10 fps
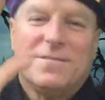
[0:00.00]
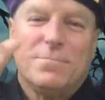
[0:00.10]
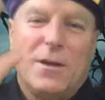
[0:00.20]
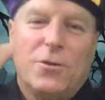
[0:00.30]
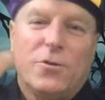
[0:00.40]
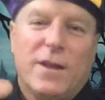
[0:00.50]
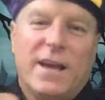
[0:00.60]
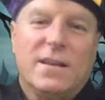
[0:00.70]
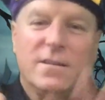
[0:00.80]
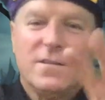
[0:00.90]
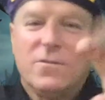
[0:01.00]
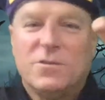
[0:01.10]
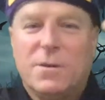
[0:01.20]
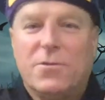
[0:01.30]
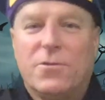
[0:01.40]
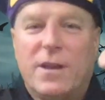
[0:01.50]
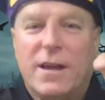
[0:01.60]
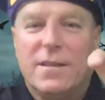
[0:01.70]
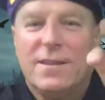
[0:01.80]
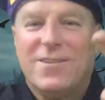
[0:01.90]
My third hand. That's, That's right. My third
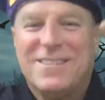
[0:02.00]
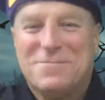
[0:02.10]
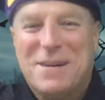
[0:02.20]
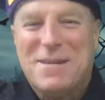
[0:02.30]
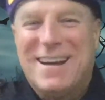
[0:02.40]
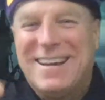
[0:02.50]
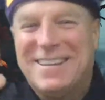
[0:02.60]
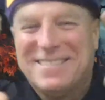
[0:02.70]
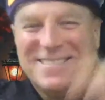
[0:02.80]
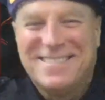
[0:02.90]
hand. There it is. Bye bye.